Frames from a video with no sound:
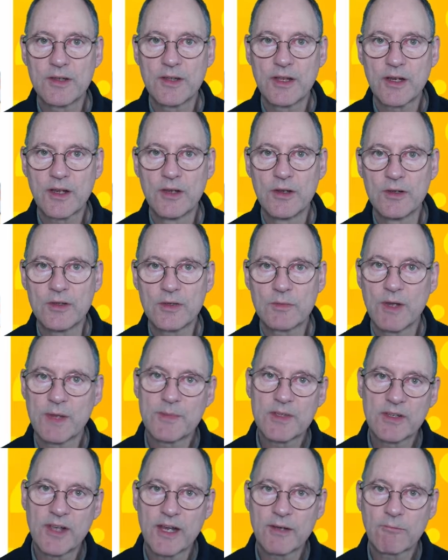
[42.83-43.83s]
the Kahoots
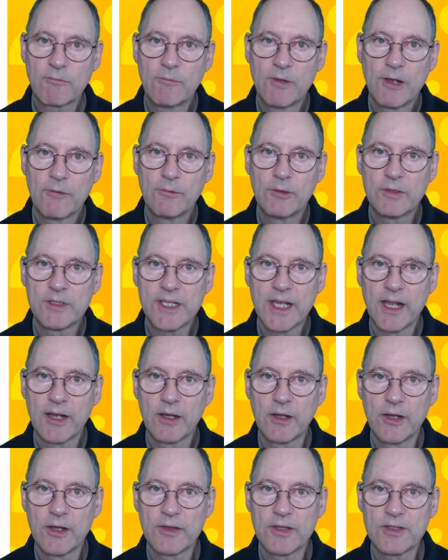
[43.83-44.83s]
website where we'll
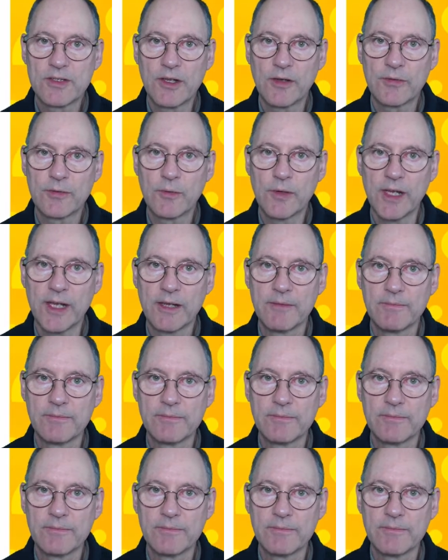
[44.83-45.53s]
download the software.